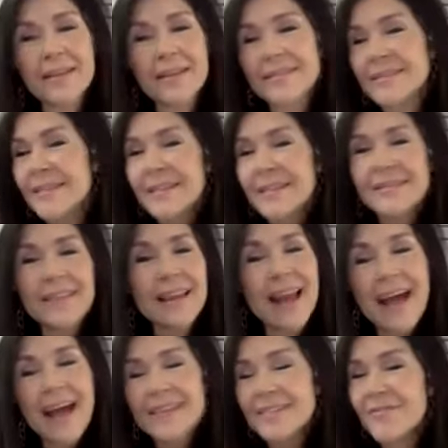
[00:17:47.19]
It's, it's it
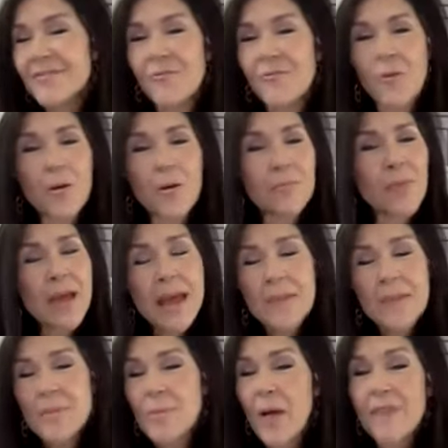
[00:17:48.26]
hasn't formed.
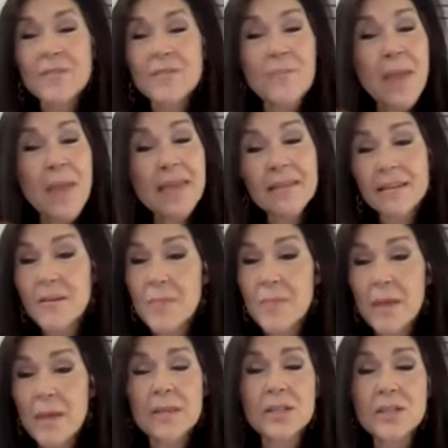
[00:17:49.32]
People haven't made the
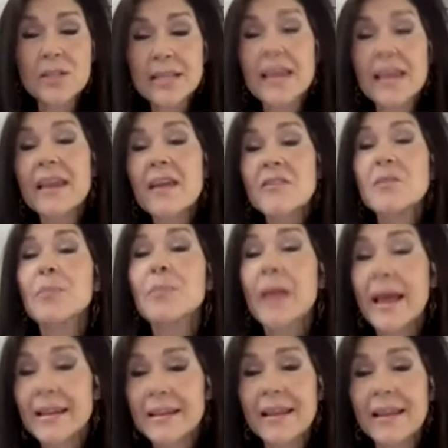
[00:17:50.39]
commitment to take care of the
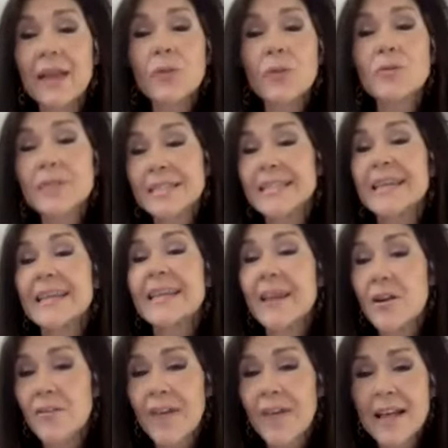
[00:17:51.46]
planet in order to take
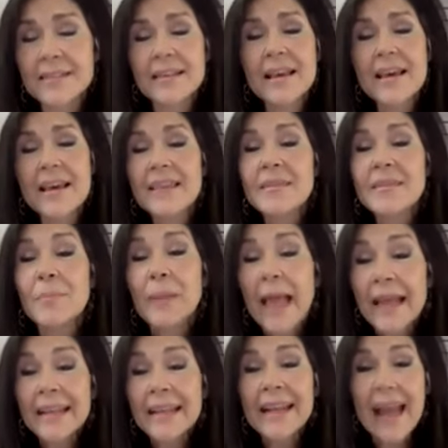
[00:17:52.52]
care of us. The
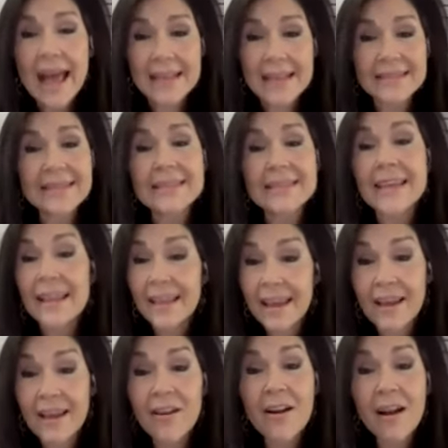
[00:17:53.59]
planet has to take
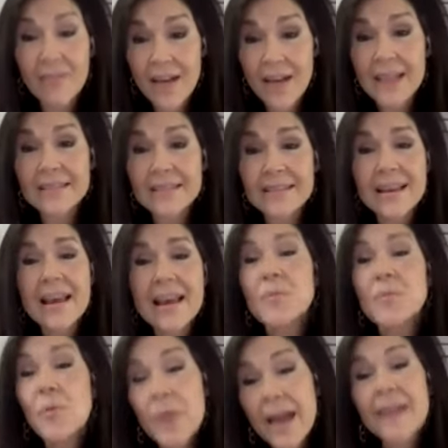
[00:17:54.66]
care of us,
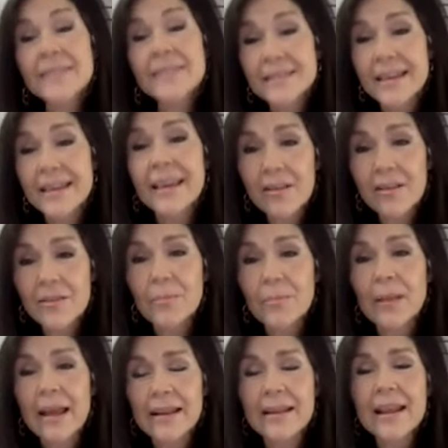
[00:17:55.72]
but we have to take care of the
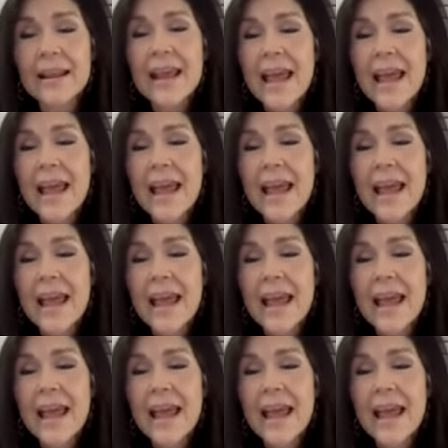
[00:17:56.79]
planet.